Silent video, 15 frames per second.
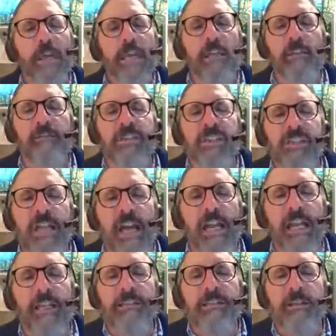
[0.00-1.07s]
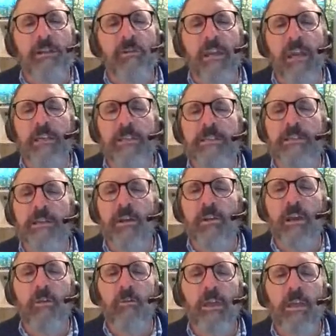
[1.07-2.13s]
wheel of science. Okay,
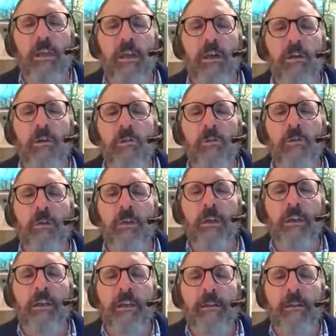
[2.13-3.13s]
so here we go.